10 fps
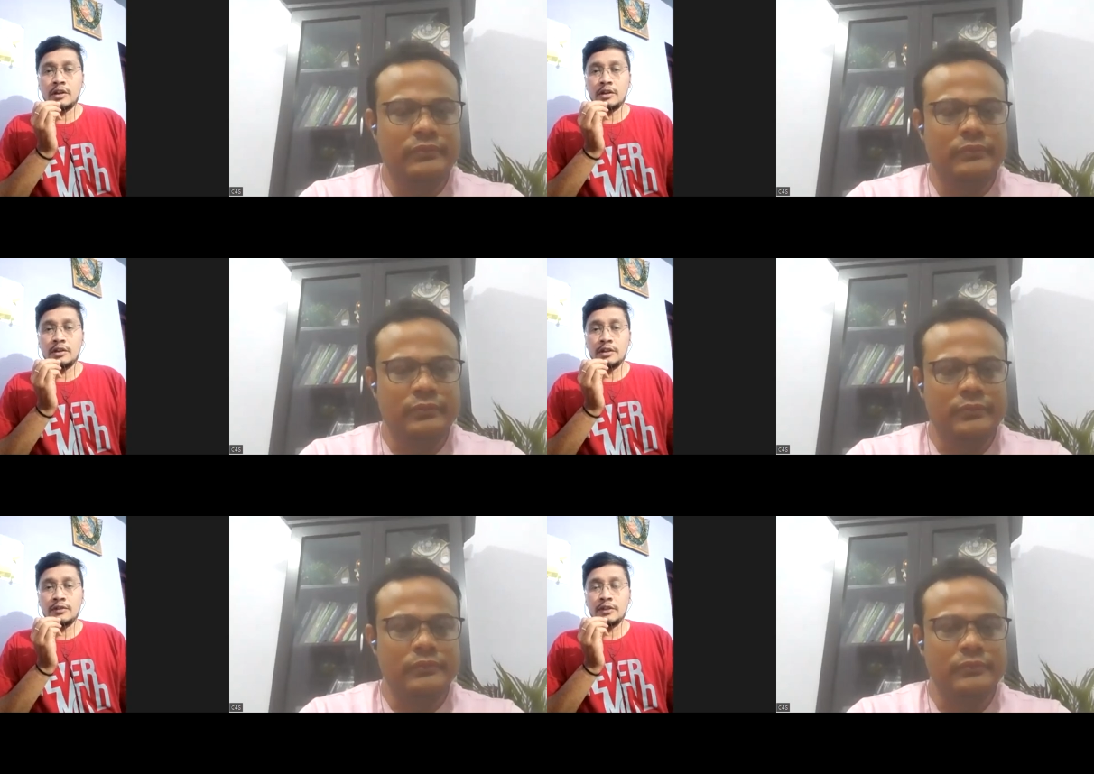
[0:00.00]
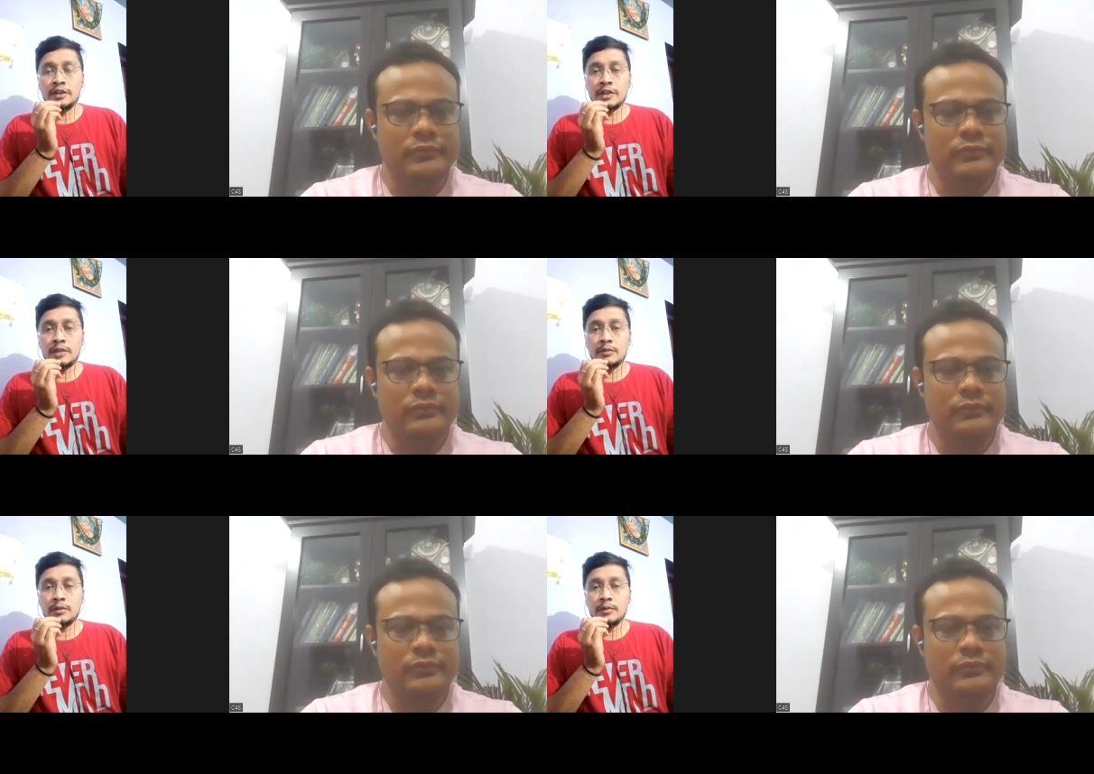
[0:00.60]
Speaker 1: evening time
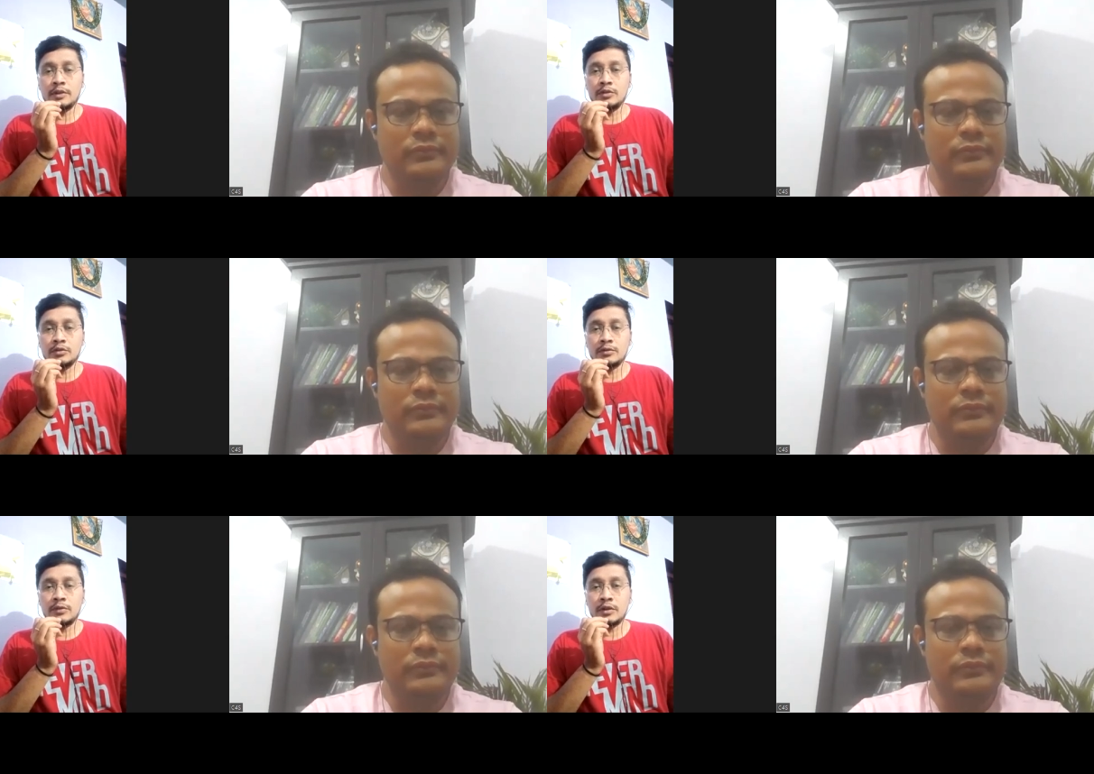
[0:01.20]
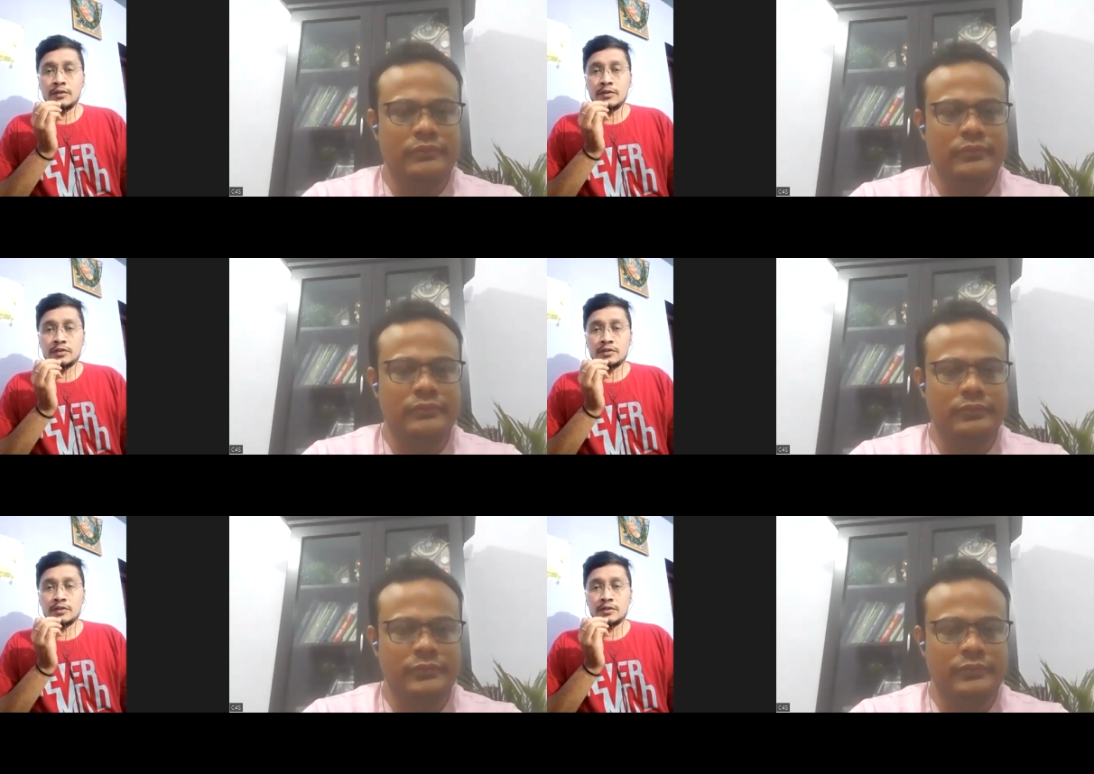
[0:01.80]
will be used for
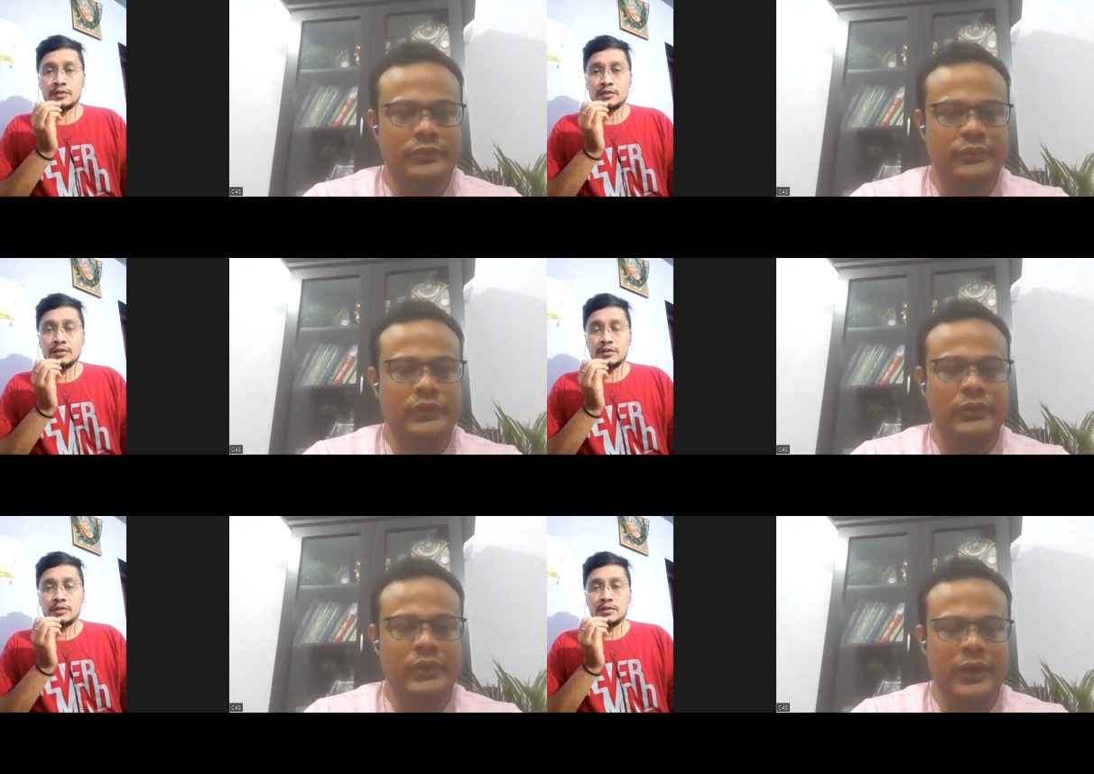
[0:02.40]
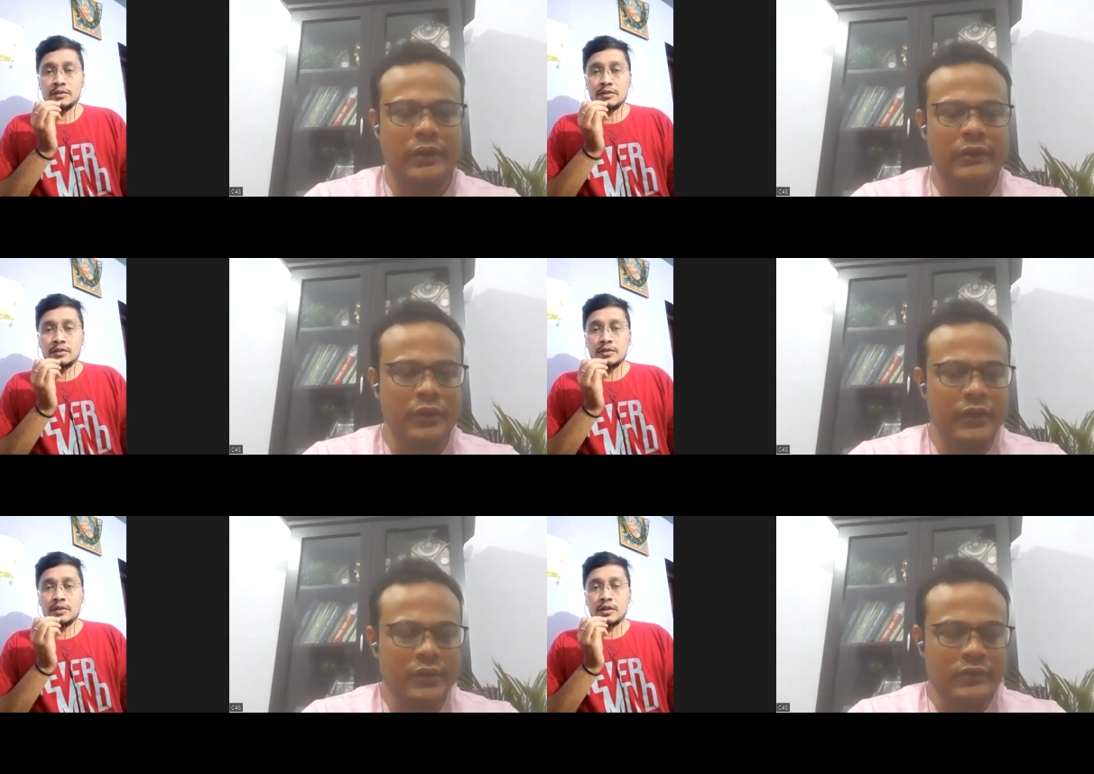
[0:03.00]
revisions.
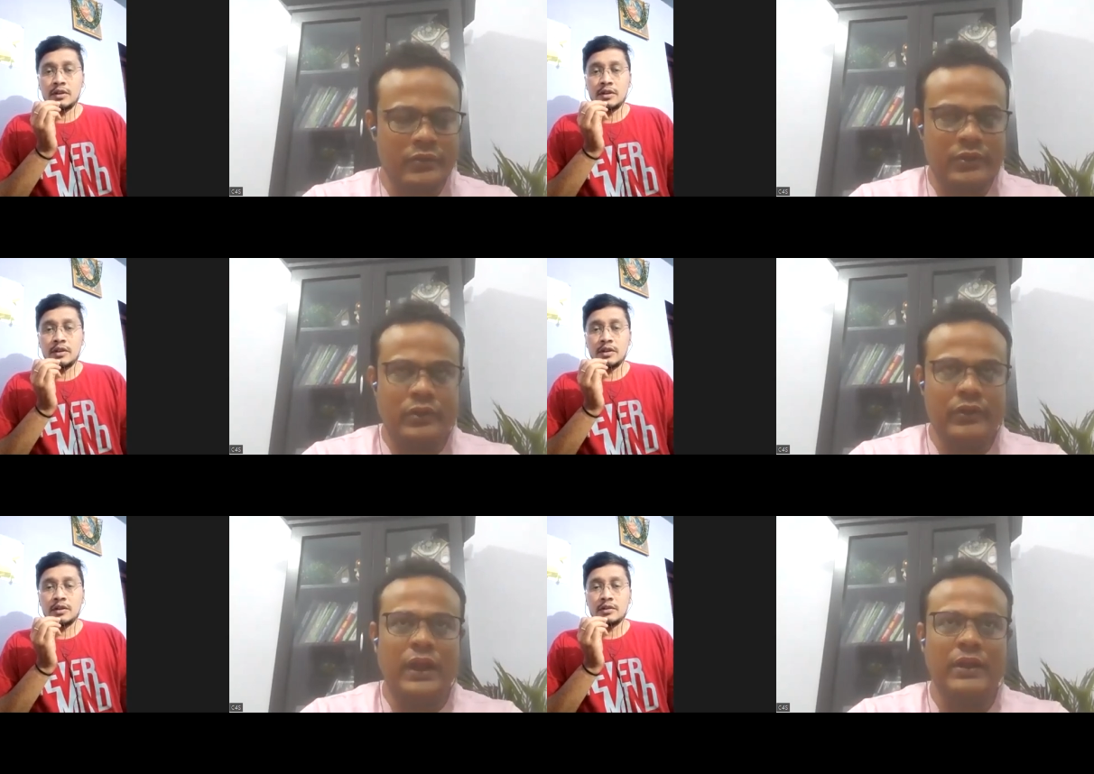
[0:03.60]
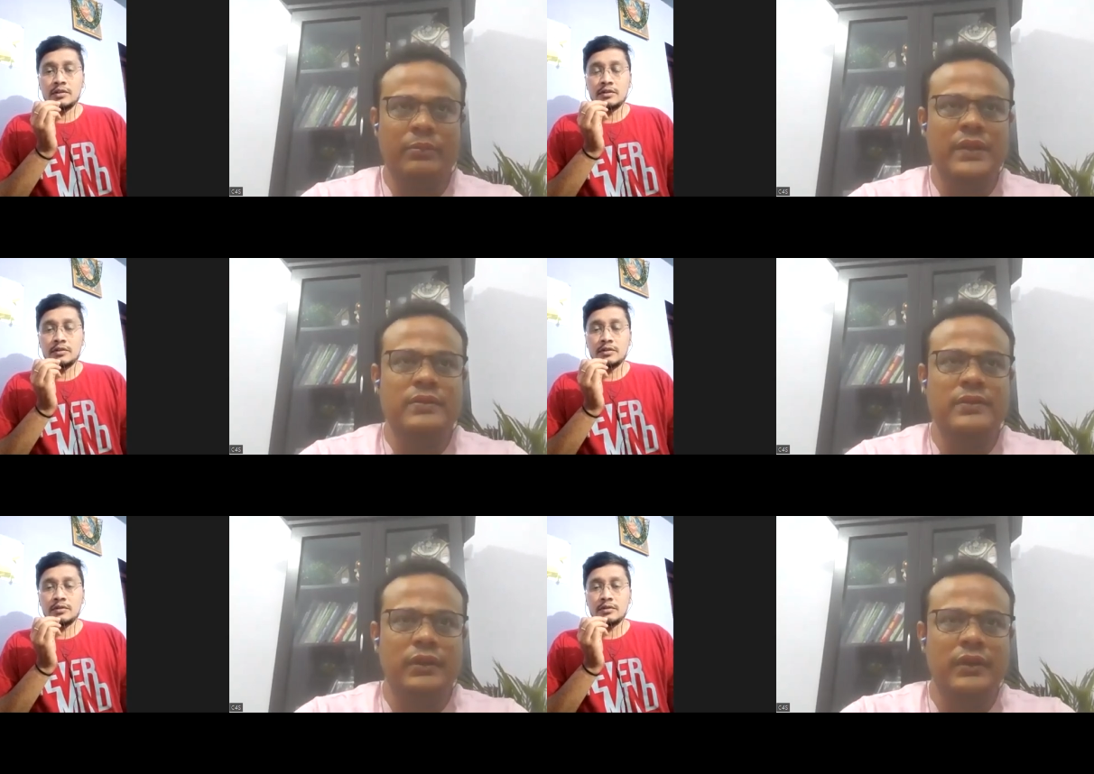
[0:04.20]
Speaker 2: Okay. So that
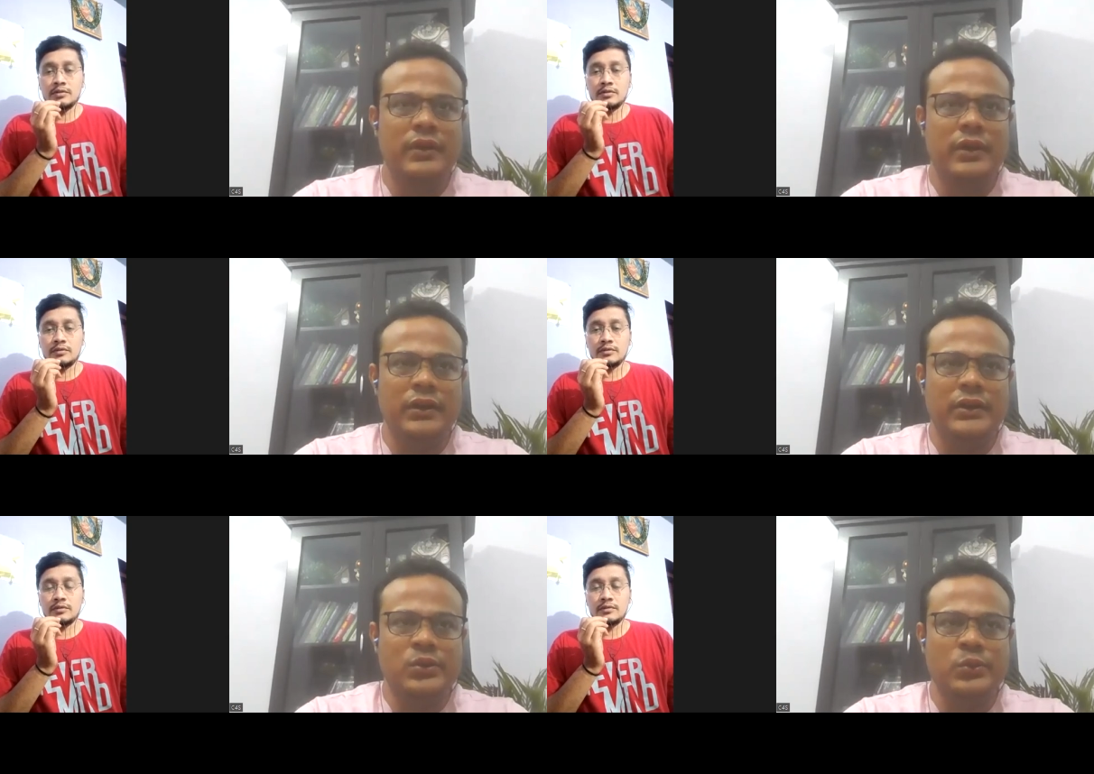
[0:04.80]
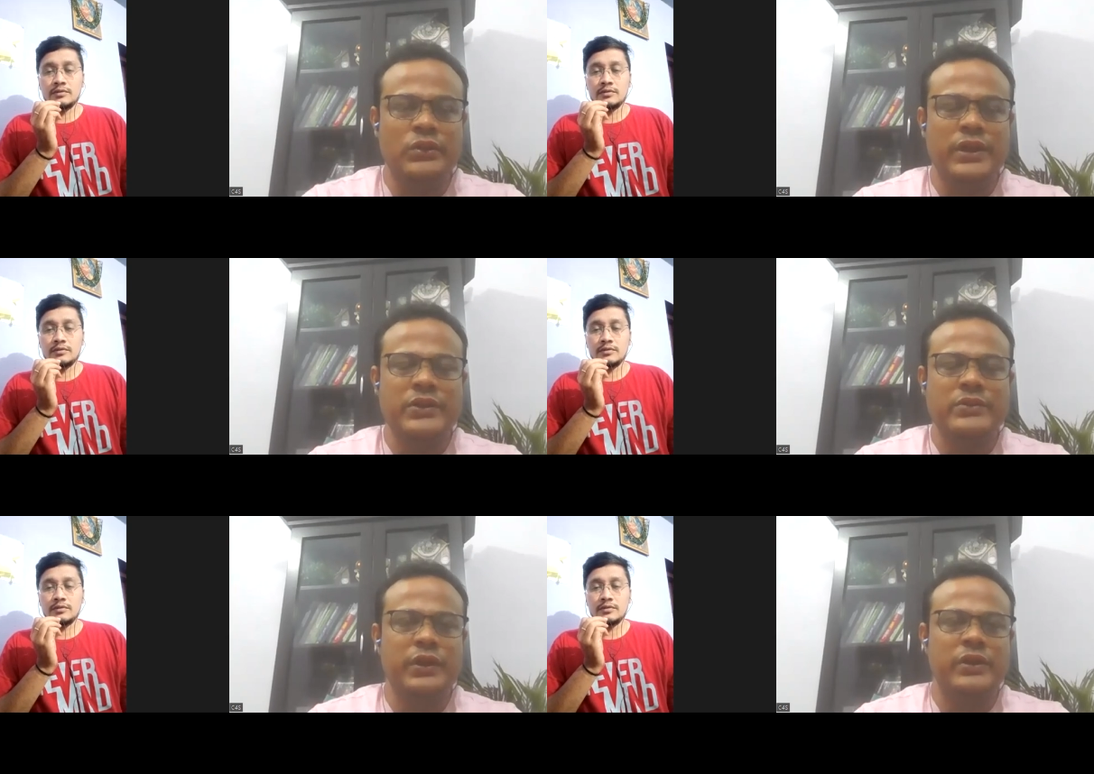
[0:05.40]
means uh, two
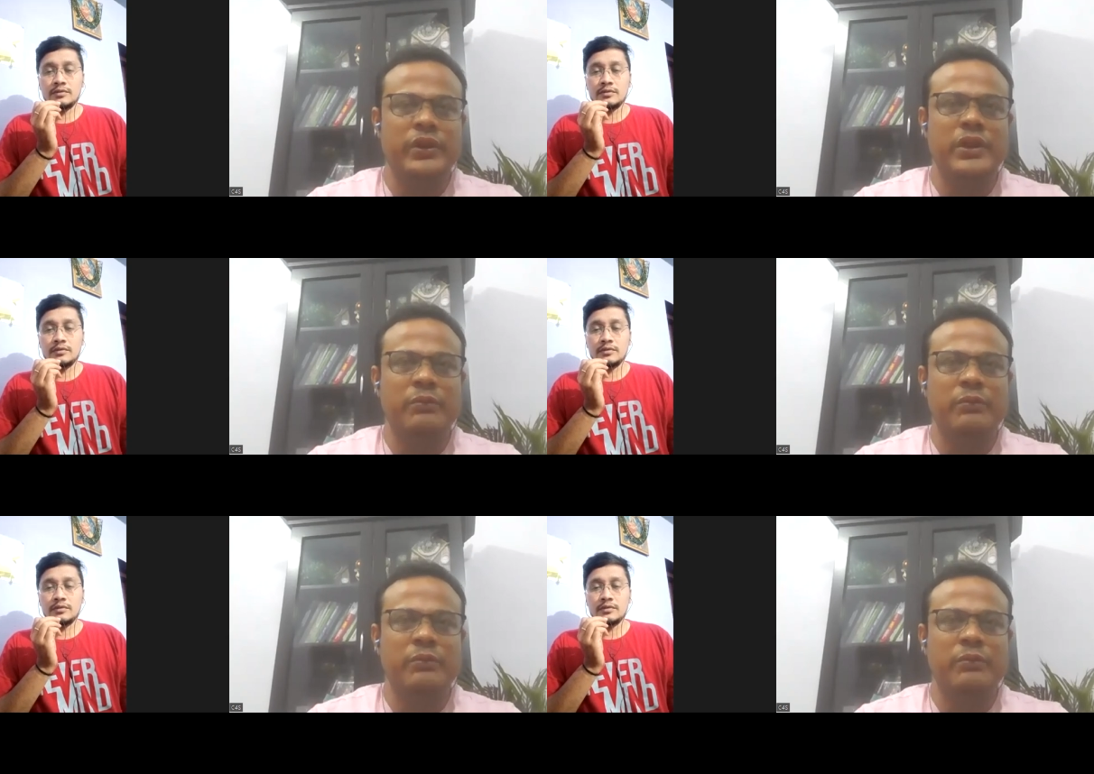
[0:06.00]
things you are